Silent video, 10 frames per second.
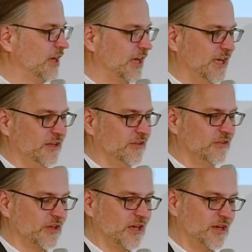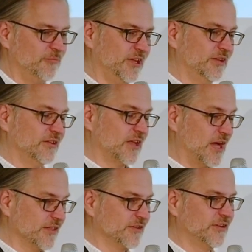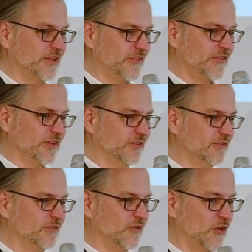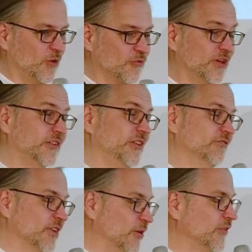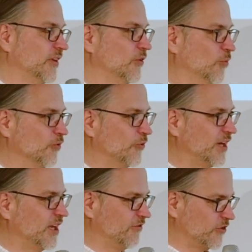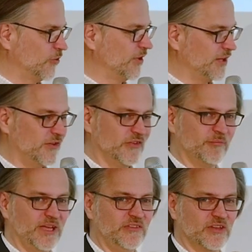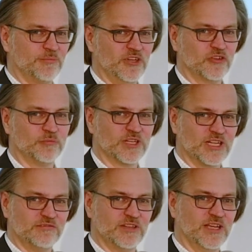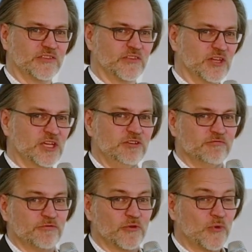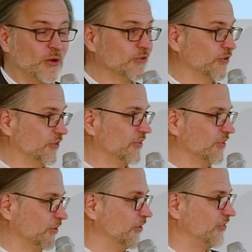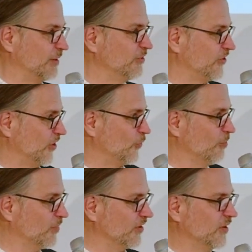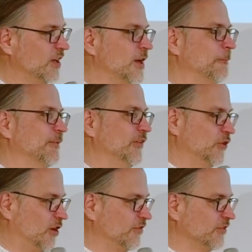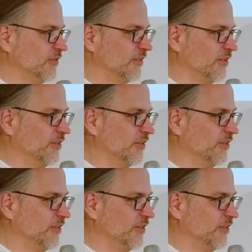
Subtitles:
And I mean, other tests in operators, even outside Open RAN, have shown that this basic management level access, even for routers, you know, established equipment, is often